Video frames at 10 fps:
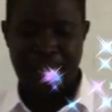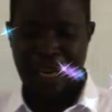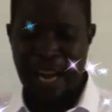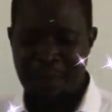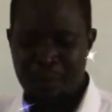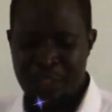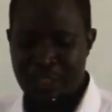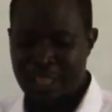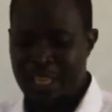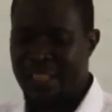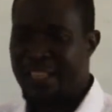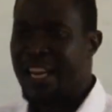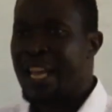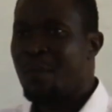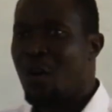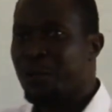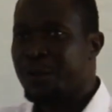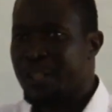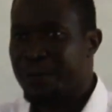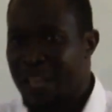comes in the name of
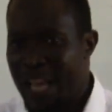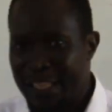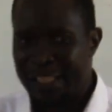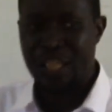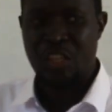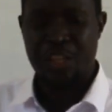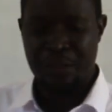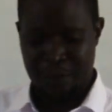civilization.